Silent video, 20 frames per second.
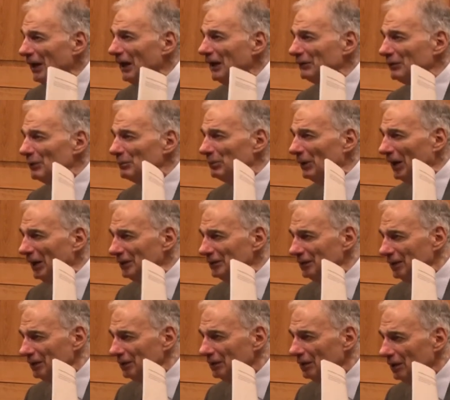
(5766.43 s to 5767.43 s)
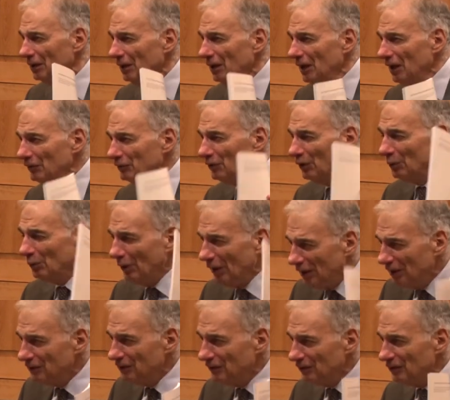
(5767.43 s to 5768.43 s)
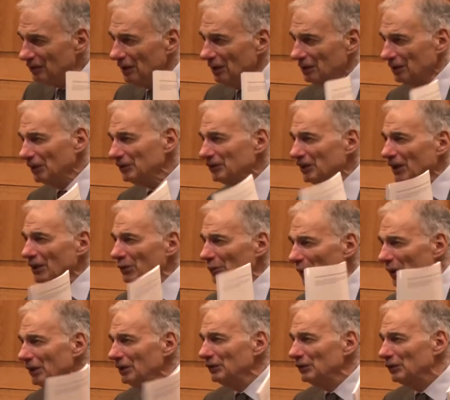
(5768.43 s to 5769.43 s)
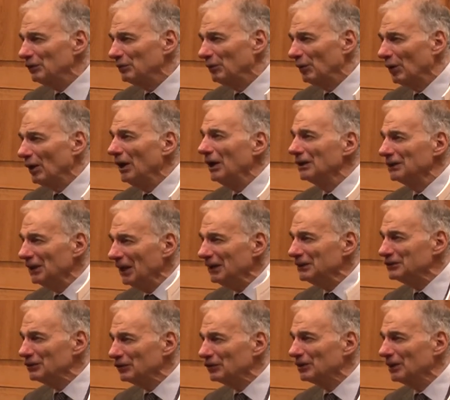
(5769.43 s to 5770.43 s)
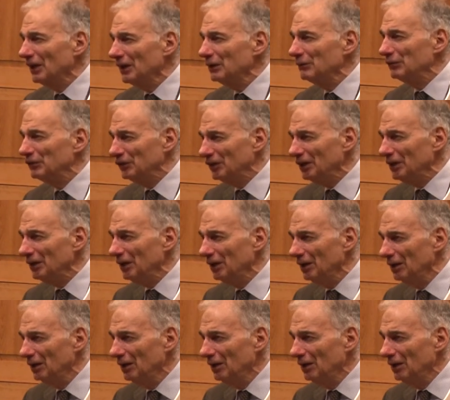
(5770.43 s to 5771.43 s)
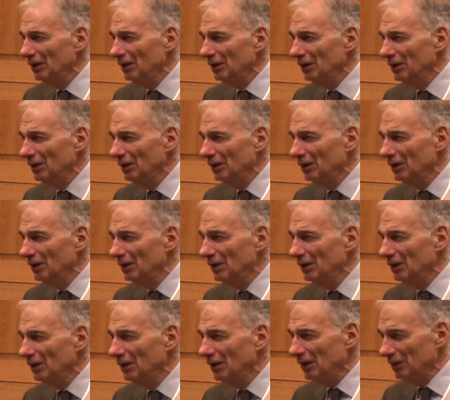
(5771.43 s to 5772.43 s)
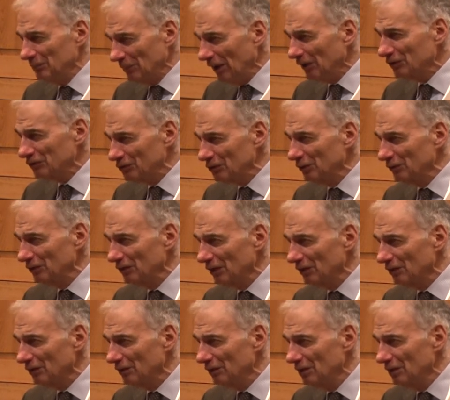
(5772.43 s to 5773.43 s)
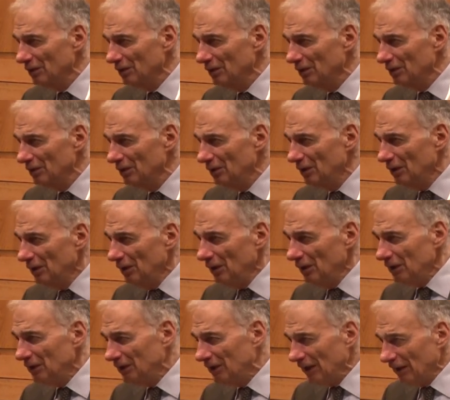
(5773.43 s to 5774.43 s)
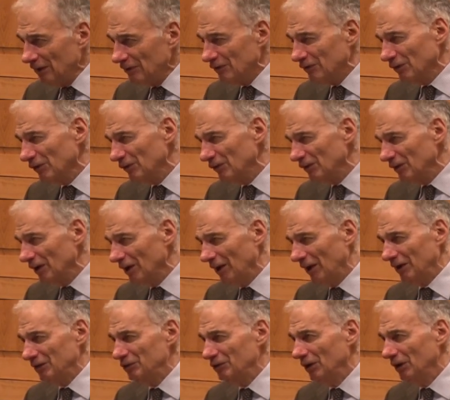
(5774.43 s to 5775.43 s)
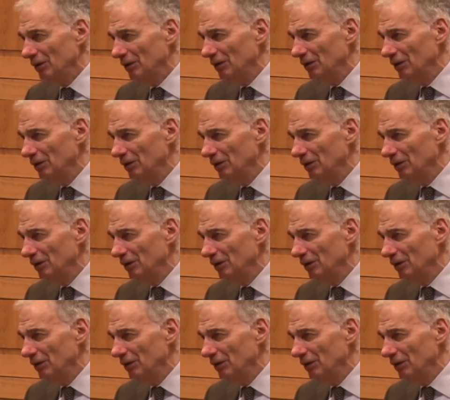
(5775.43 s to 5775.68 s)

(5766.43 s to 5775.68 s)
to have it binding. If it wins, let's say it wins for a legislative seat in Massachusetts, cancels the election,